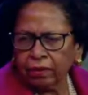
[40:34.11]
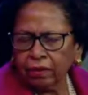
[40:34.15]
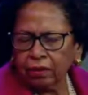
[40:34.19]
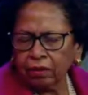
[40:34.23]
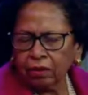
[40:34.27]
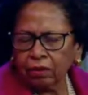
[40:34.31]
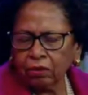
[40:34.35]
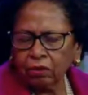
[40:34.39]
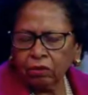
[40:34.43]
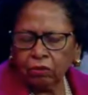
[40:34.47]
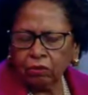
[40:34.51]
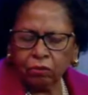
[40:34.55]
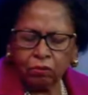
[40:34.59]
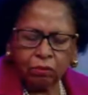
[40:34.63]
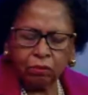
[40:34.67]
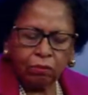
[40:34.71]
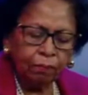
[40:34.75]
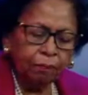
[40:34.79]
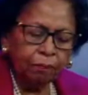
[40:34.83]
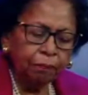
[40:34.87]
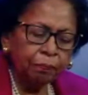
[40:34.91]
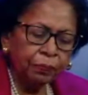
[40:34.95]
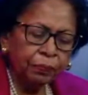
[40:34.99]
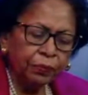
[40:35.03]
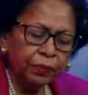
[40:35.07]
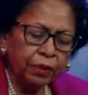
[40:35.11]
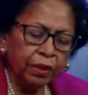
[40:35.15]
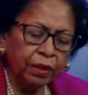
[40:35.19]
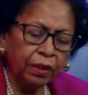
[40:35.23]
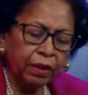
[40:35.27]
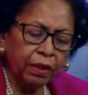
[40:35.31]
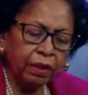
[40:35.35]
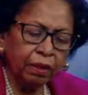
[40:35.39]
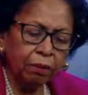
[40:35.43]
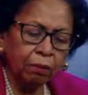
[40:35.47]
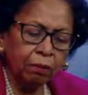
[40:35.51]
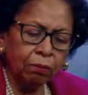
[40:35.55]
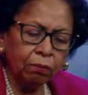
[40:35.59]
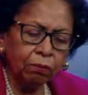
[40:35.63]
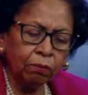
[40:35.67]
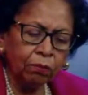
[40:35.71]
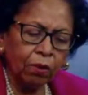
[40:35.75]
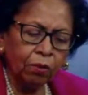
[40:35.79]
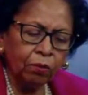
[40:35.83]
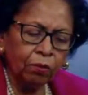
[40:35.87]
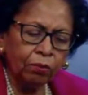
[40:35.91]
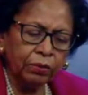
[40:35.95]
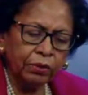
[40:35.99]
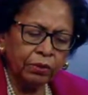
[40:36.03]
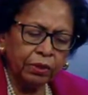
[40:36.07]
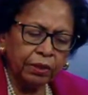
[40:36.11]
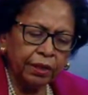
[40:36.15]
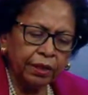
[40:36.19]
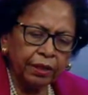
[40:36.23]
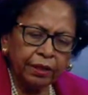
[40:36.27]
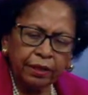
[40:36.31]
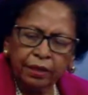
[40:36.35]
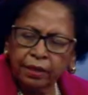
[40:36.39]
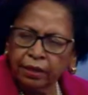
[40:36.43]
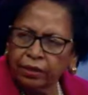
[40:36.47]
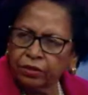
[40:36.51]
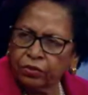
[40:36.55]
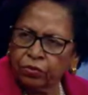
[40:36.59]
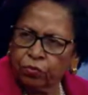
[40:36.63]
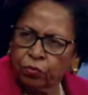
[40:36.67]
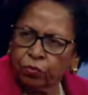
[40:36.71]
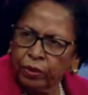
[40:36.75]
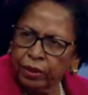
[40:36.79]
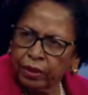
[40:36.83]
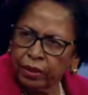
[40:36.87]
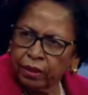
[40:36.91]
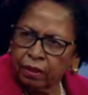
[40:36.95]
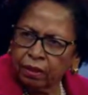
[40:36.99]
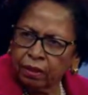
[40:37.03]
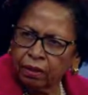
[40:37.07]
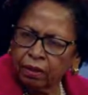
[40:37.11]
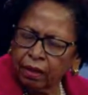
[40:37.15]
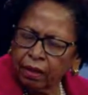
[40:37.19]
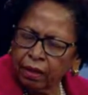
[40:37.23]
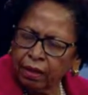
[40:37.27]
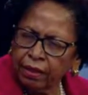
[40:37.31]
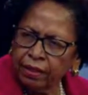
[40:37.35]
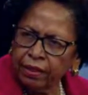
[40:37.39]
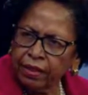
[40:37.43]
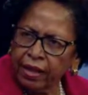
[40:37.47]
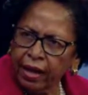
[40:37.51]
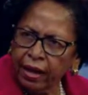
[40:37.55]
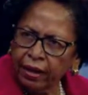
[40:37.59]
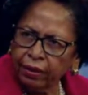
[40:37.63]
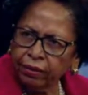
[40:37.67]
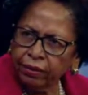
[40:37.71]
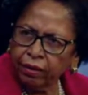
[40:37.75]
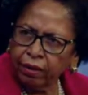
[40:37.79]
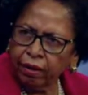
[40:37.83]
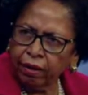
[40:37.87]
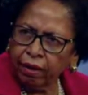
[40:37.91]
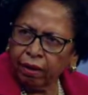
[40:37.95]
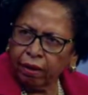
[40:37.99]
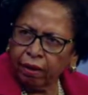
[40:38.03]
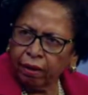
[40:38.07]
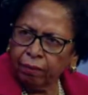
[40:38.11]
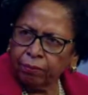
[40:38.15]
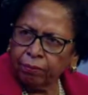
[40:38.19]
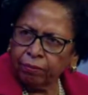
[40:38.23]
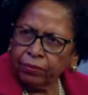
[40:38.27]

who uh, wrote in his will that um,